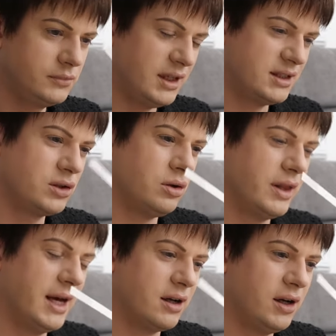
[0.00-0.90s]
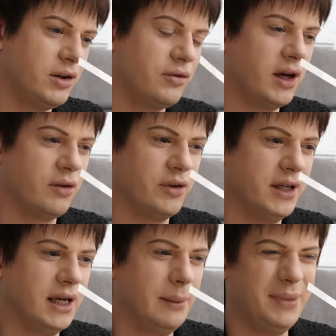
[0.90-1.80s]
It's got that kind of like
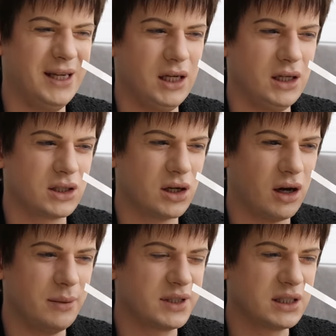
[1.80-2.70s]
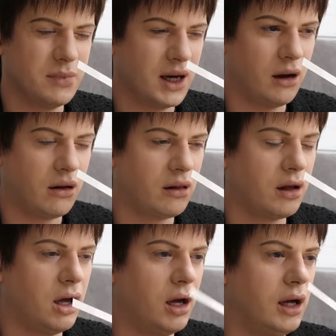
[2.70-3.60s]
vanilla bean type
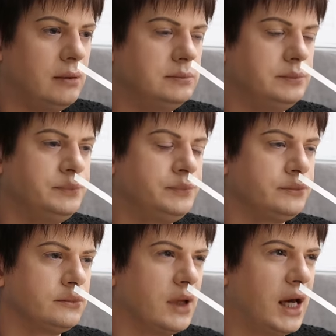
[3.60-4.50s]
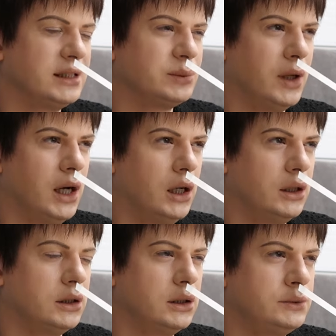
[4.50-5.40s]
smell as
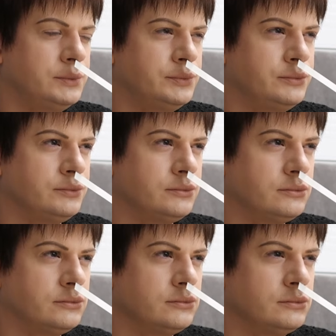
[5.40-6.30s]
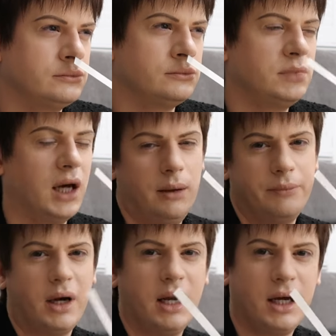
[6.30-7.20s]
well. Yeah,
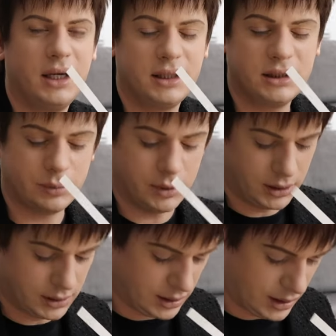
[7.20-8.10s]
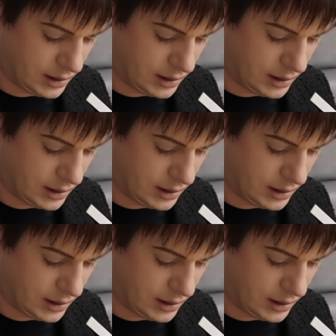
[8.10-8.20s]
I like this one.